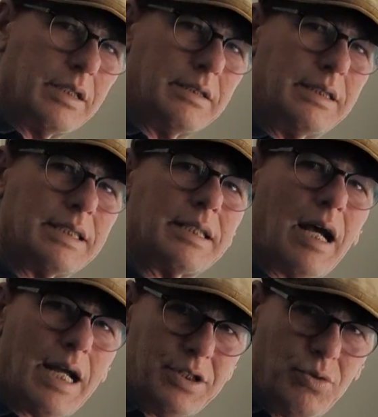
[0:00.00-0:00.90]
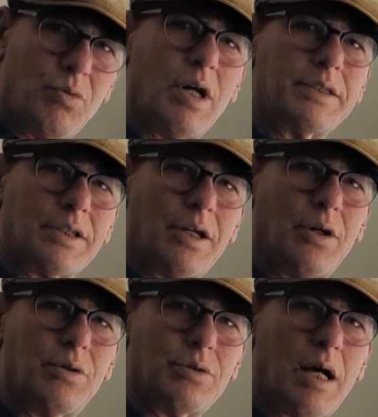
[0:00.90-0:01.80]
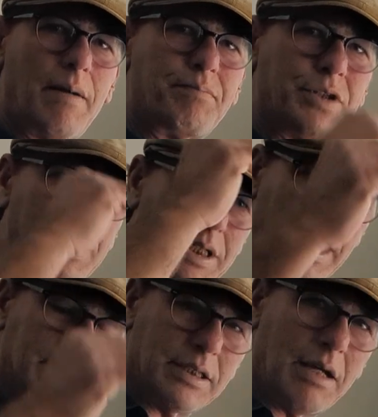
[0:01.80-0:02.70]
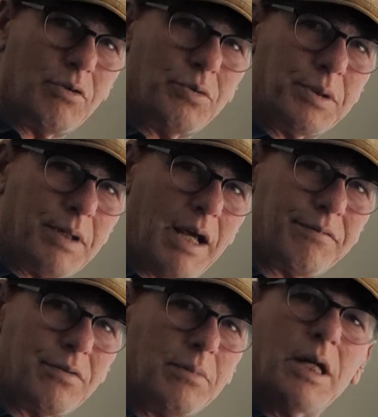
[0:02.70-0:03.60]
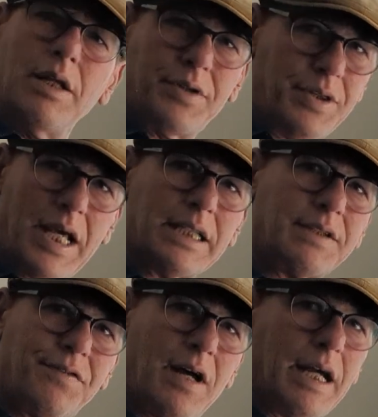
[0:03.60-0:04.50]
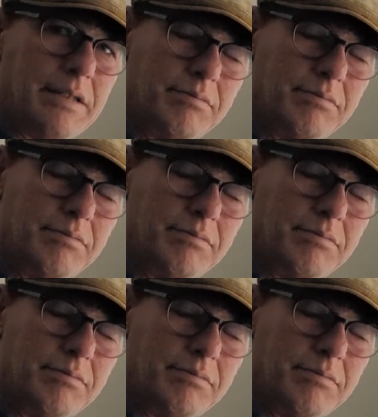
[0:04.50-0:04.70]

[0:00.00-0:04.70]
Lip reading: decide you want to go up to the next level with the platform, then that's fine.